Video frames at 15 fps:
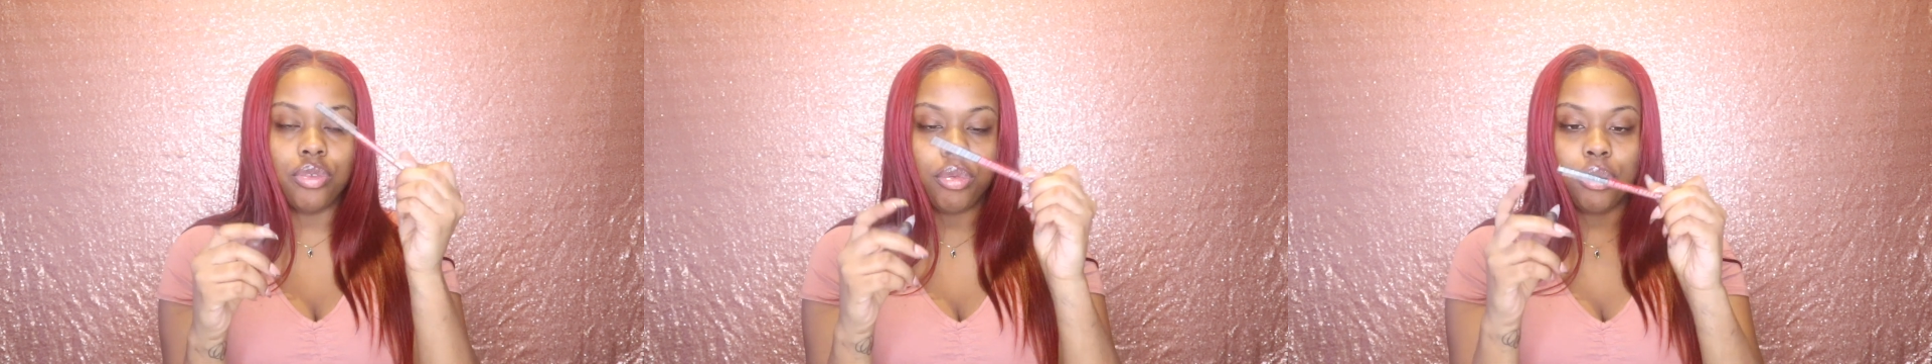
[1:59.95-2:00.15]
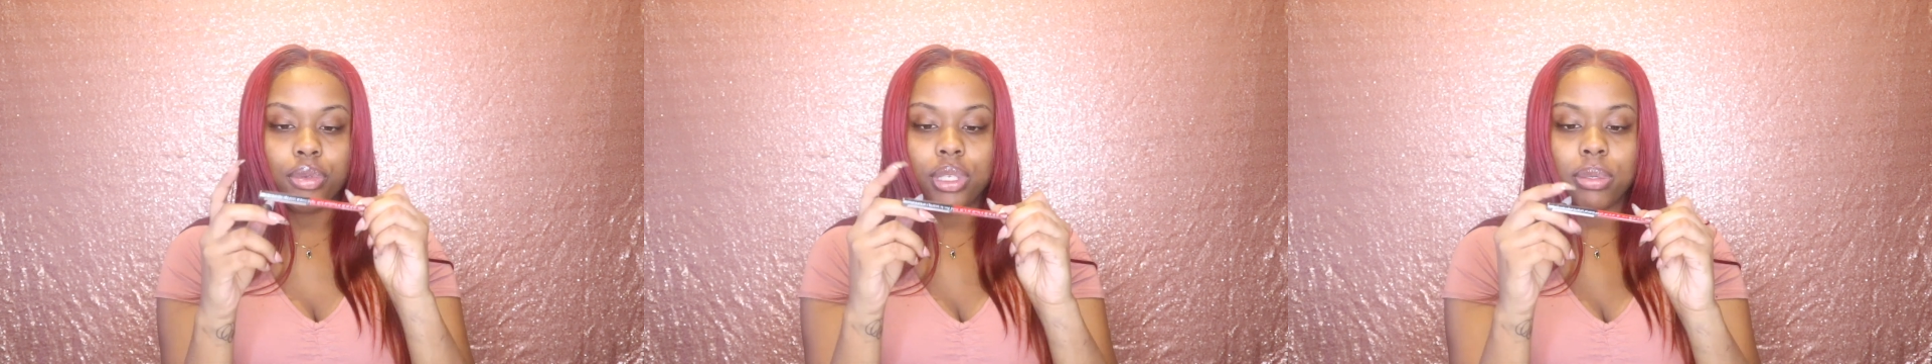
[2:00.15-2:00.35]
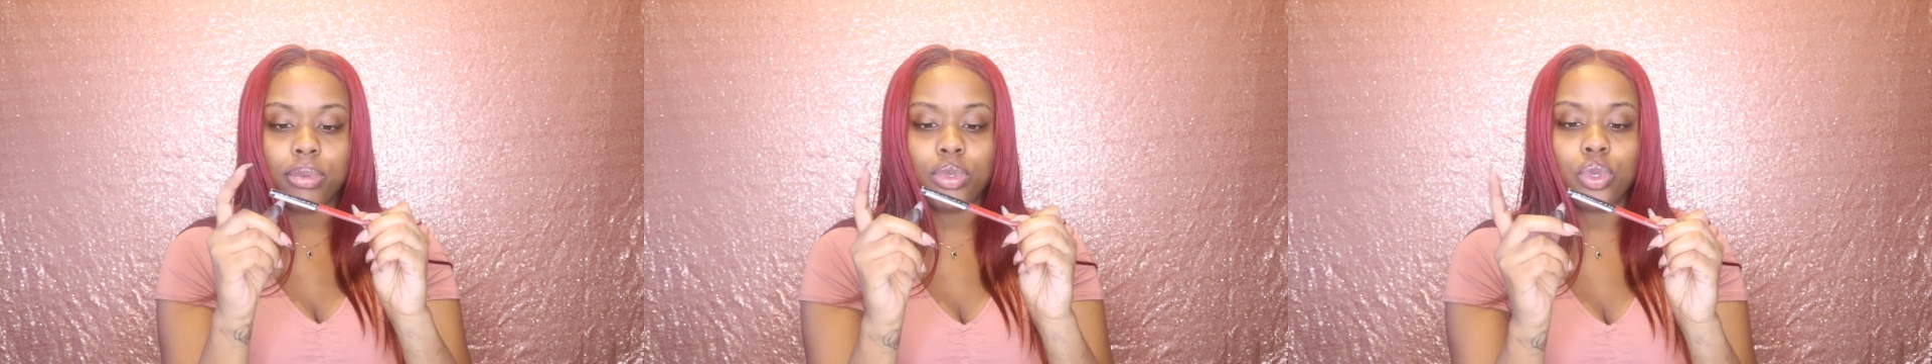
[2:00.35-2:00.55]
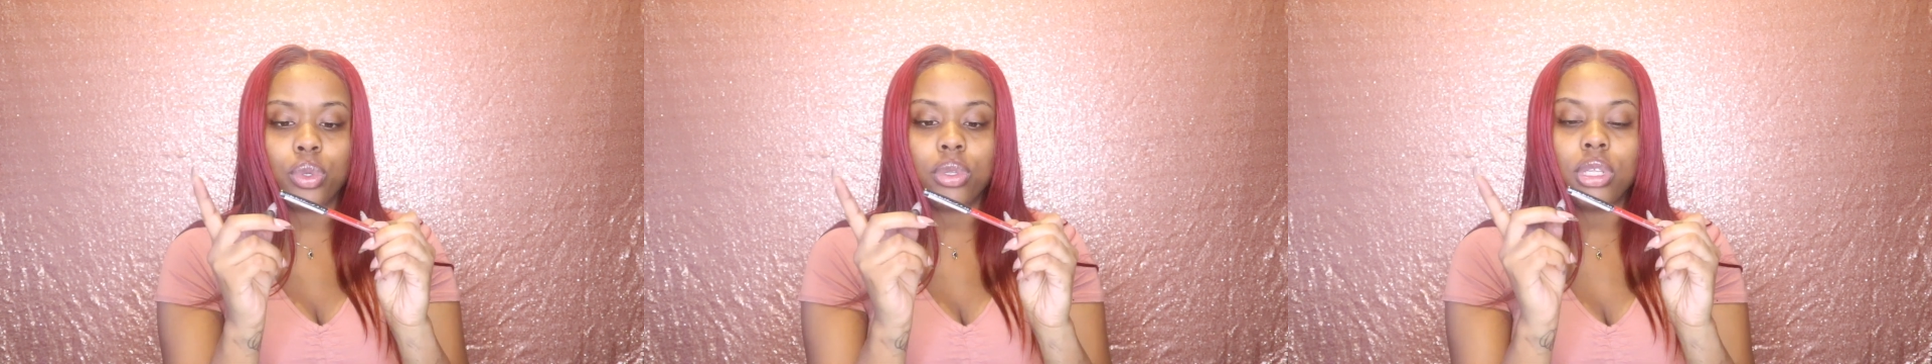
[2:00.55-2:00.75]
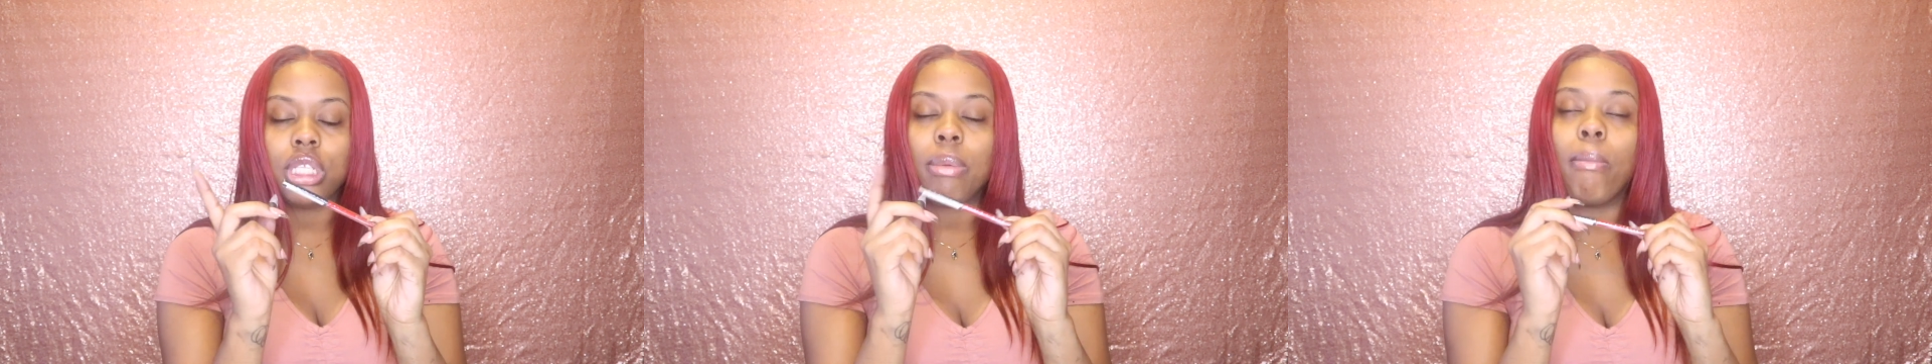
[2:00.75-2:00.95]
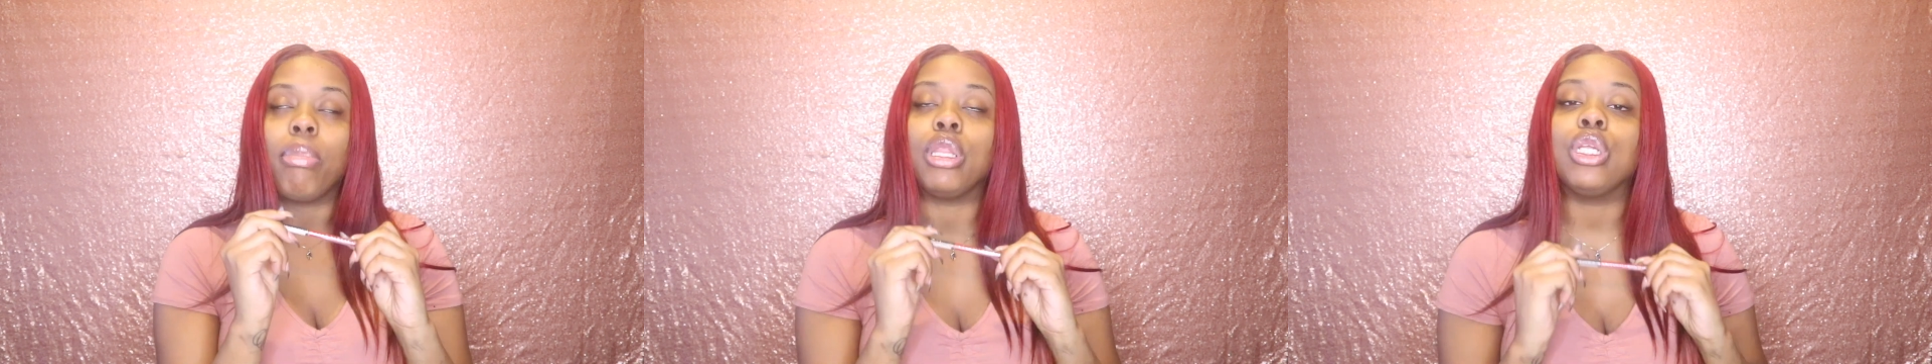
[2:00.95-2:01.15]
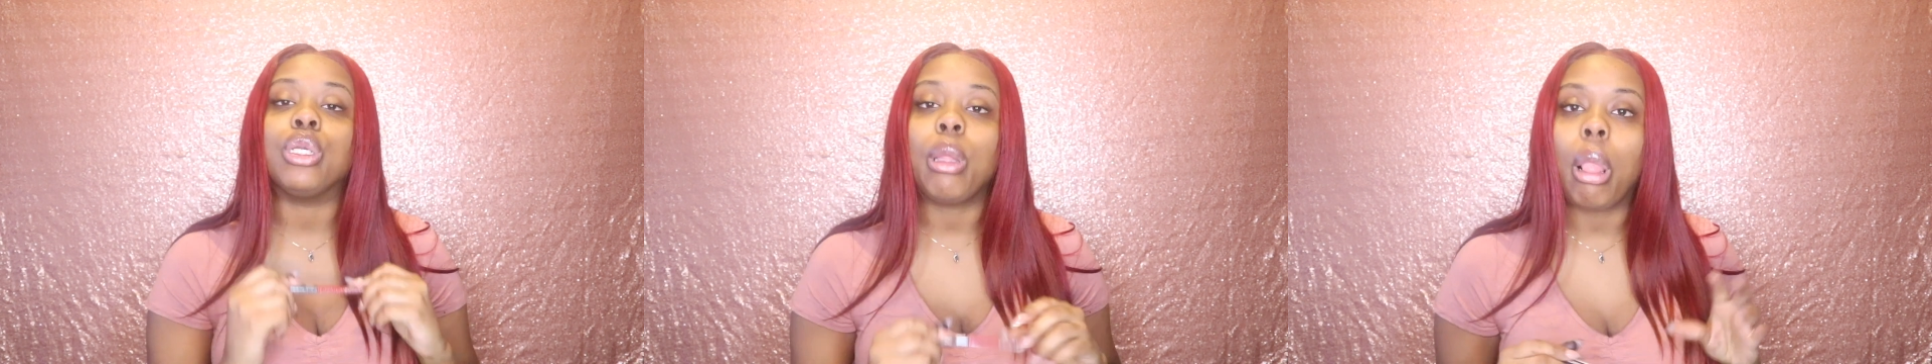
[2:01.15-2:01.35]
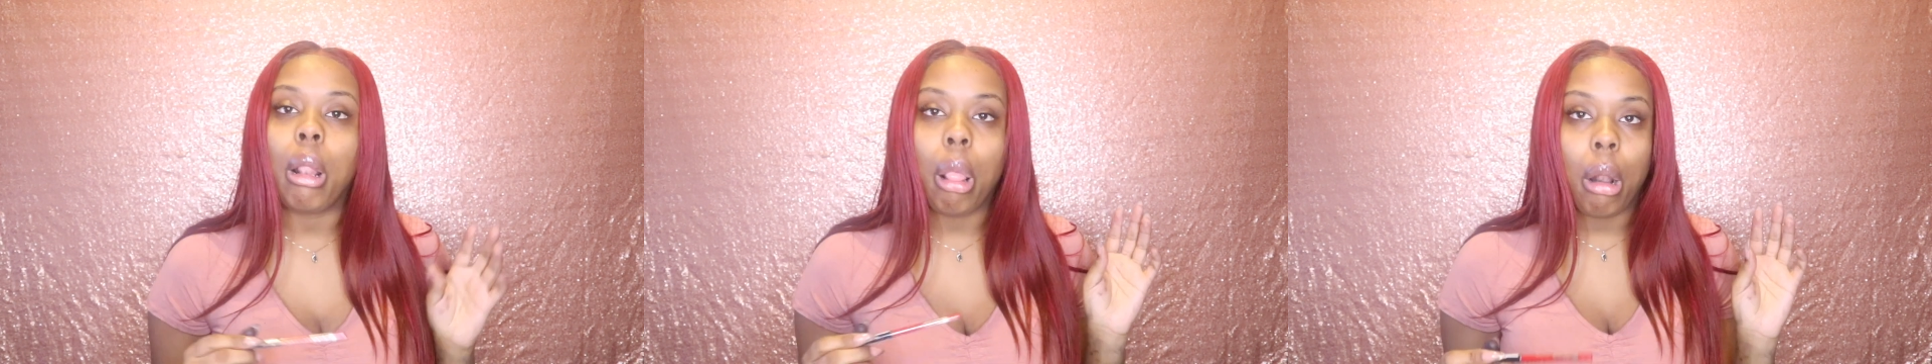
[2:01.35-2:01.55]
from
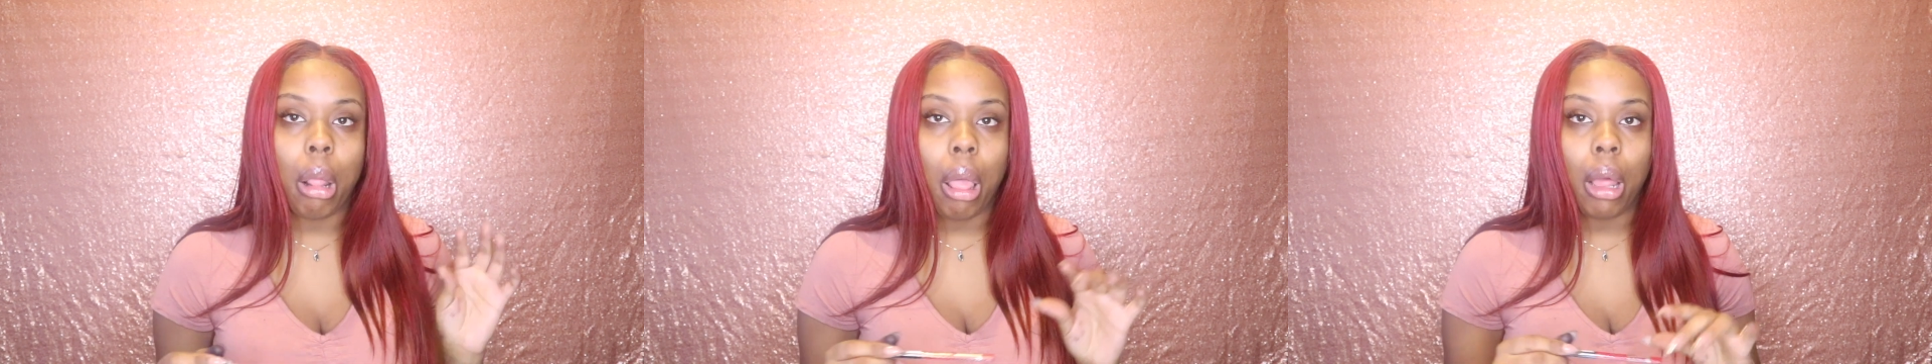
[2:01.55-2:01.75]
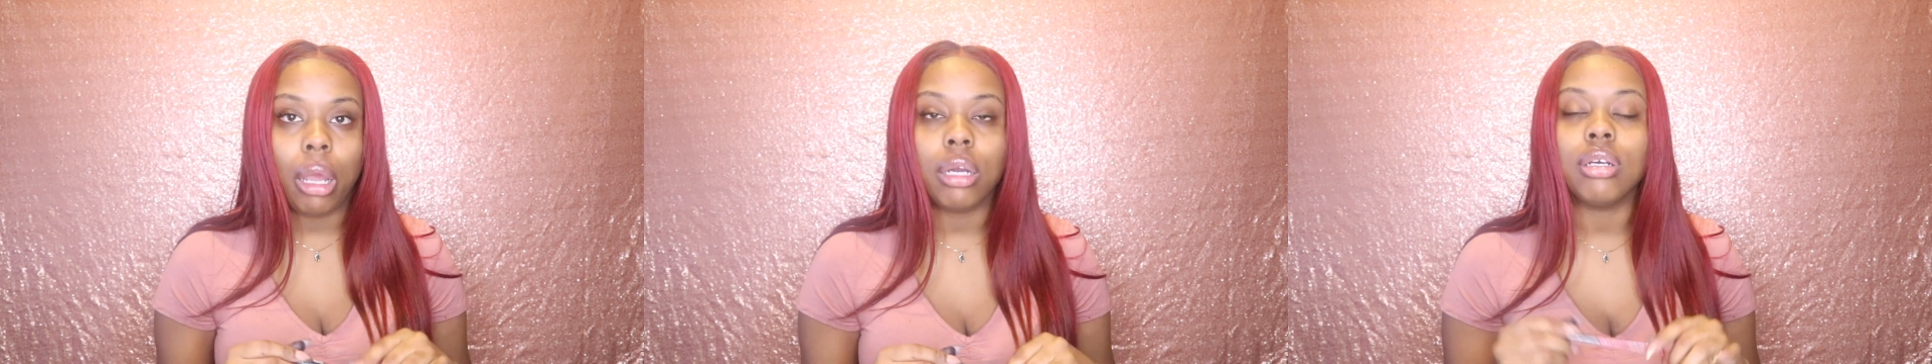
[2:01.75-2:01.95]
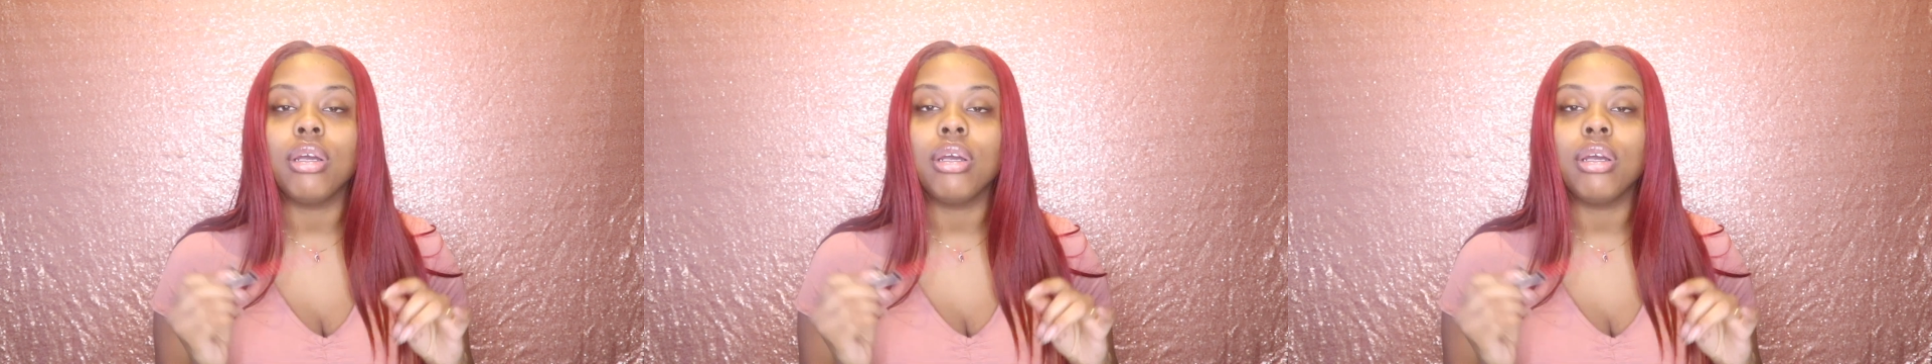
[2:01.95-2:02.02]
the